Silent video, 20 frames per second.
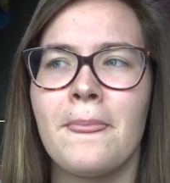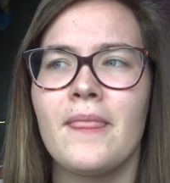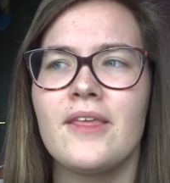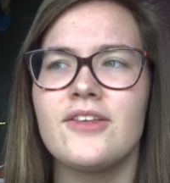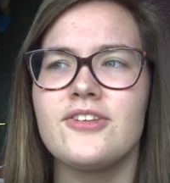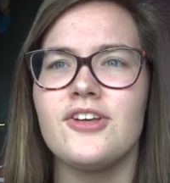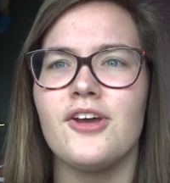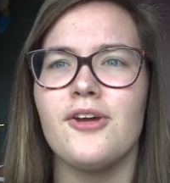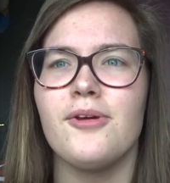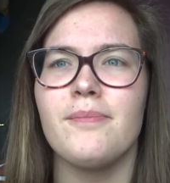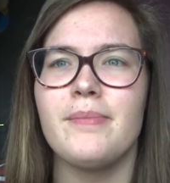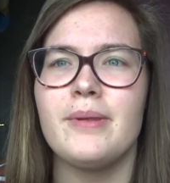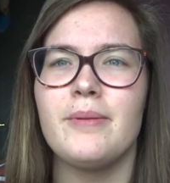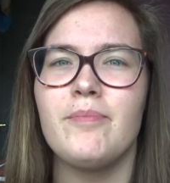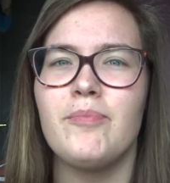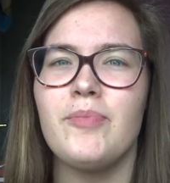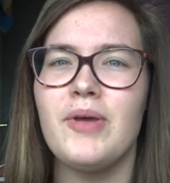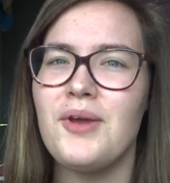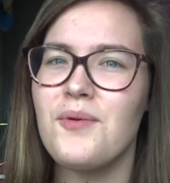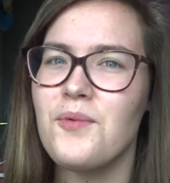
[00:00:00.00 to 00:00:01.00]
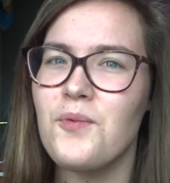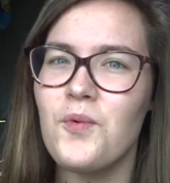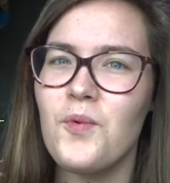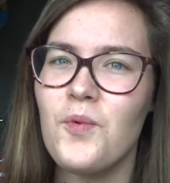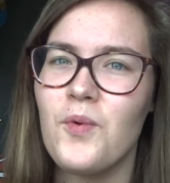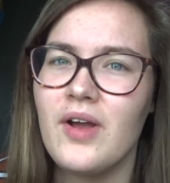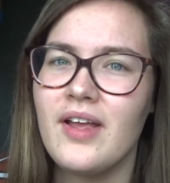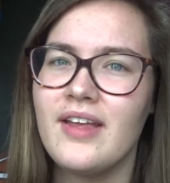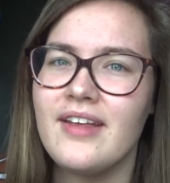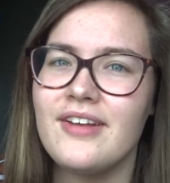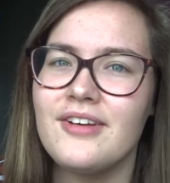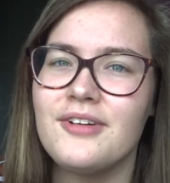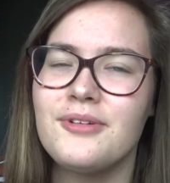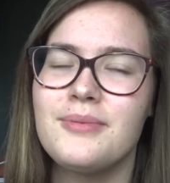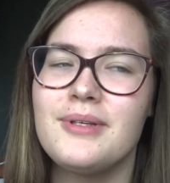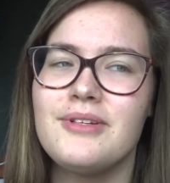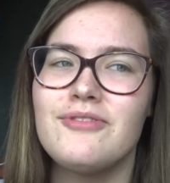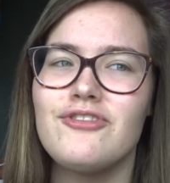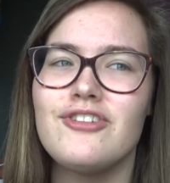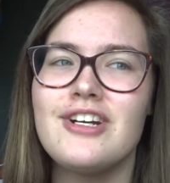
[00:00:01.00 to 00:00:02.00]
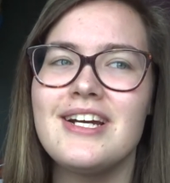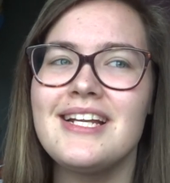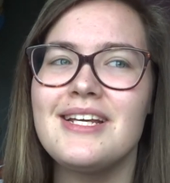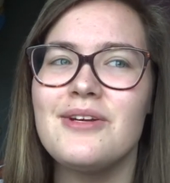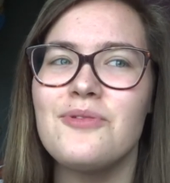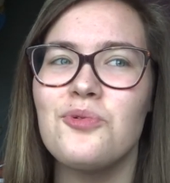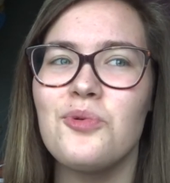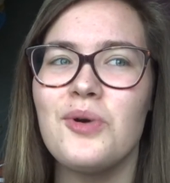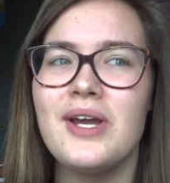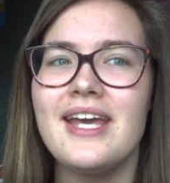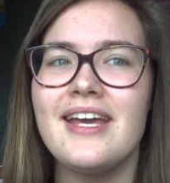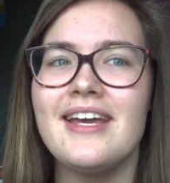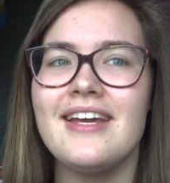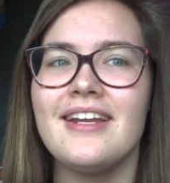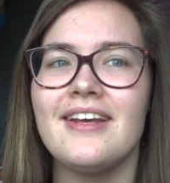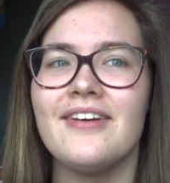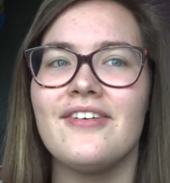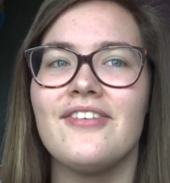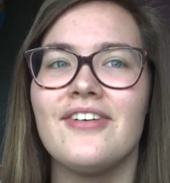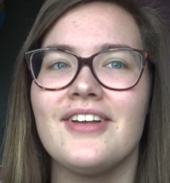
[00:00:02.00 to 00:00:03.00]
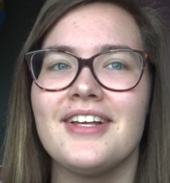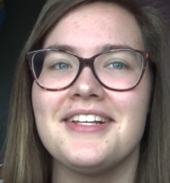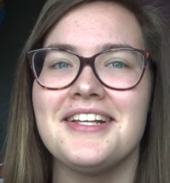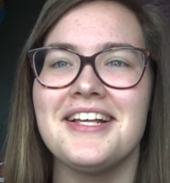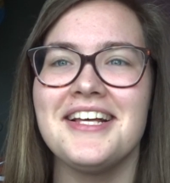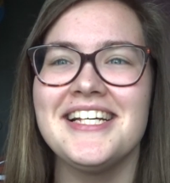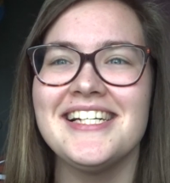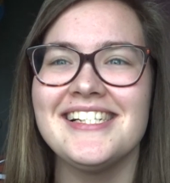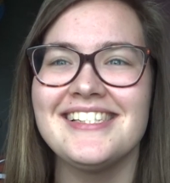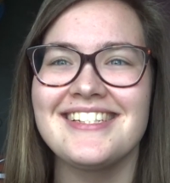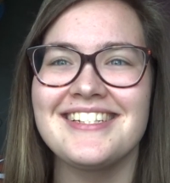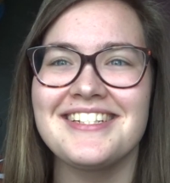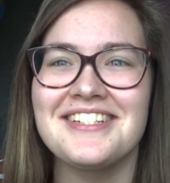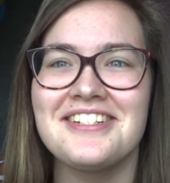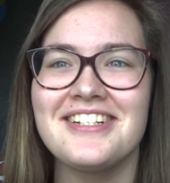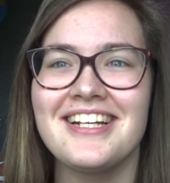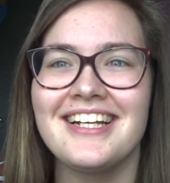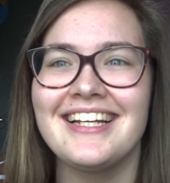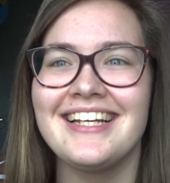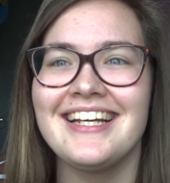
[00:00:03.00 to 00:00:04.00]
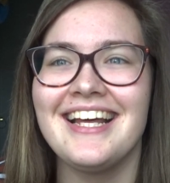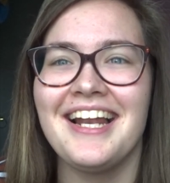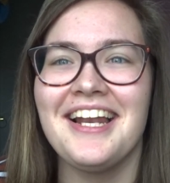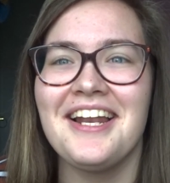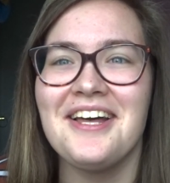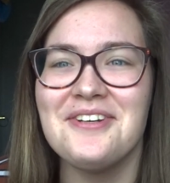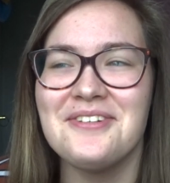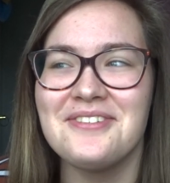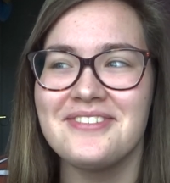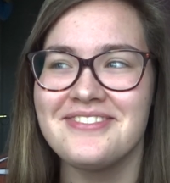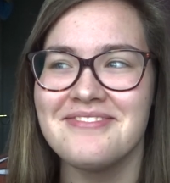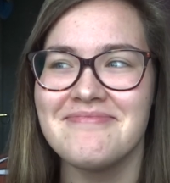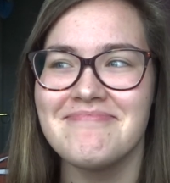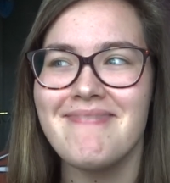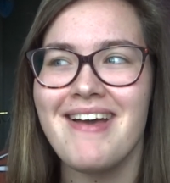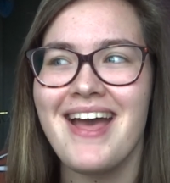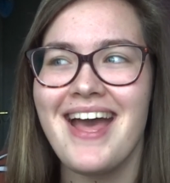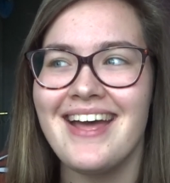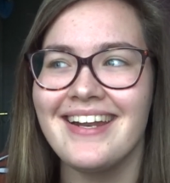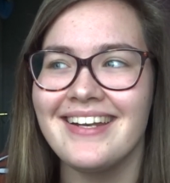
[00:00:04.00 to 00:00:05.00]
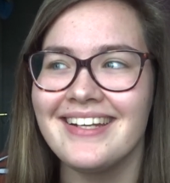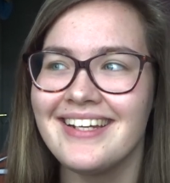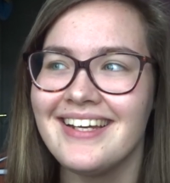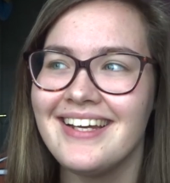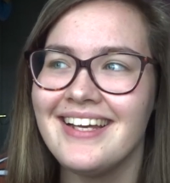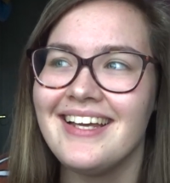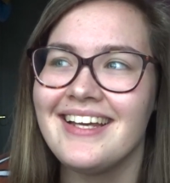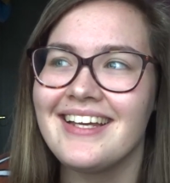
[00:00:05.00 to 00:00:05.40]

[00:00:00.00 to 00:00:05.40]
So it'll be really weird if suddenly a load of men